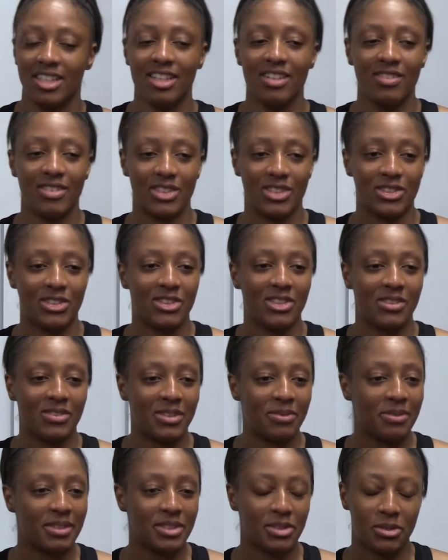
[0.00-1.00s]
Yeah, for sure.
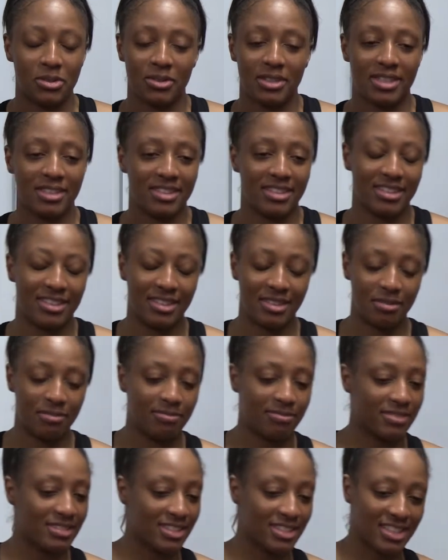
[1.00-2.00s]
We, me and Tori,
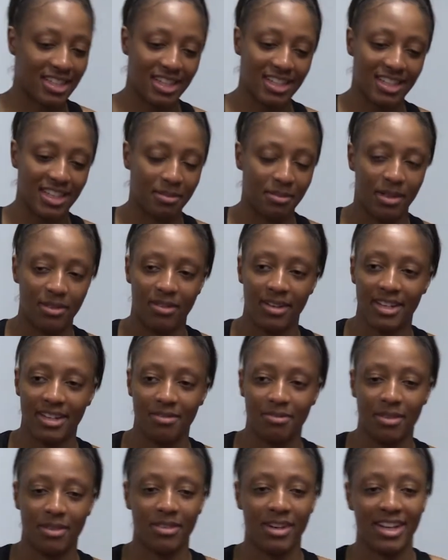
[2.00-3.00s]
it's kind of like my
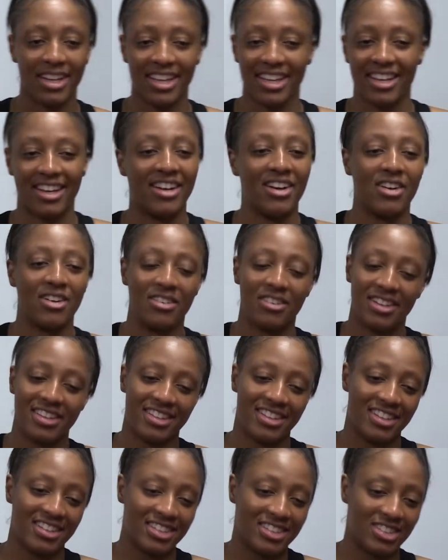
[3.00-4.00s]
right-hand girl right
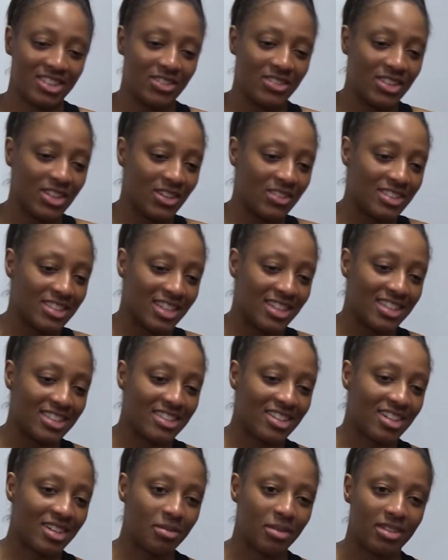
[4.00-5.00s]
there, so we always kind of
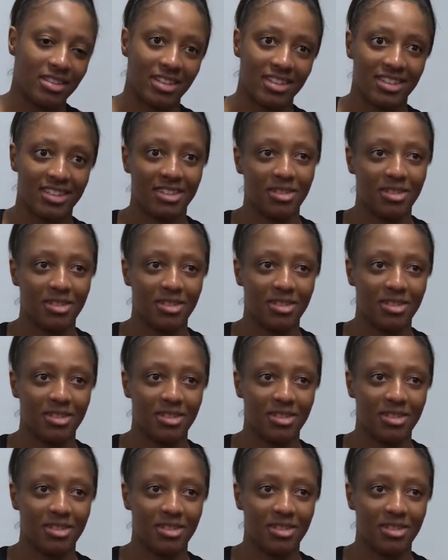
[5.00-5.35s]
talk about, like,